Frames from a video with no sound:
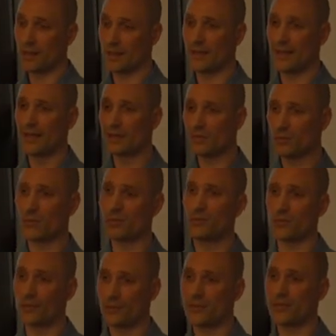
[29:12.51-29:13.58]
and Alice will
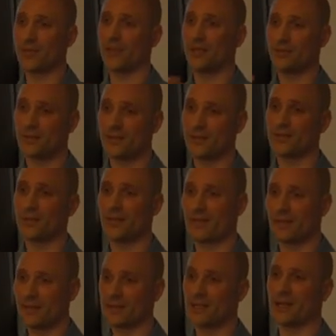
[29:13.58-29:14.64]
produce a signature on
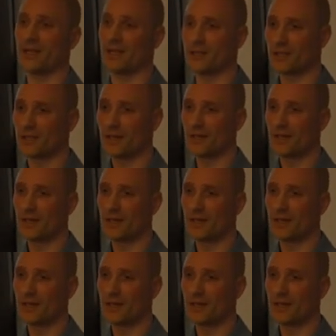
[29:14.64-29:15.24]
this challenge.